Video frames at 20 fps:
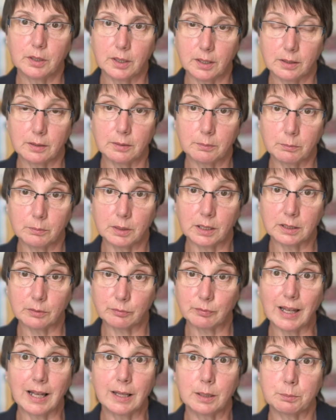a
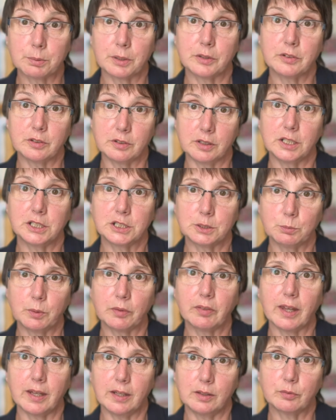cephalic presentation
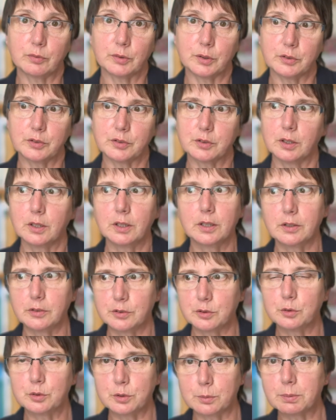with the head first,
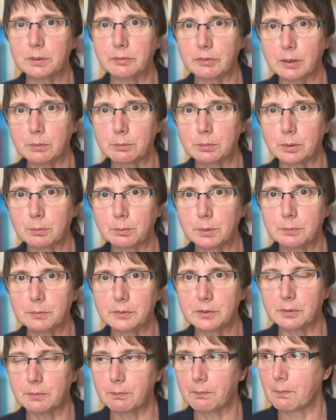so to prevent problems.